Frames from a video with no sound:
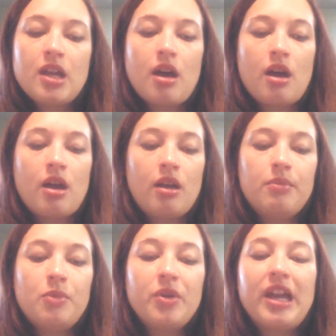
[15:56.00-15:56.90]

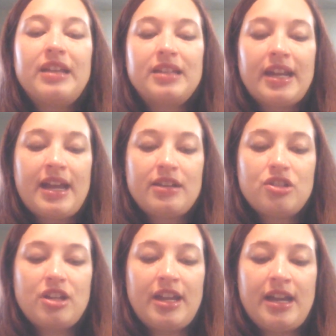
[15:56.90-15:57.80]
oh yeah, and then I
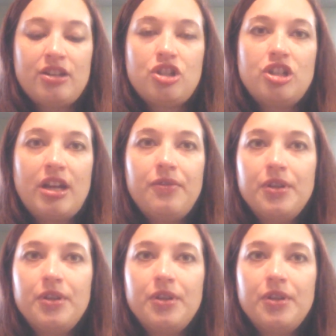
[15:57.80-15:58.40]
asked Jeff,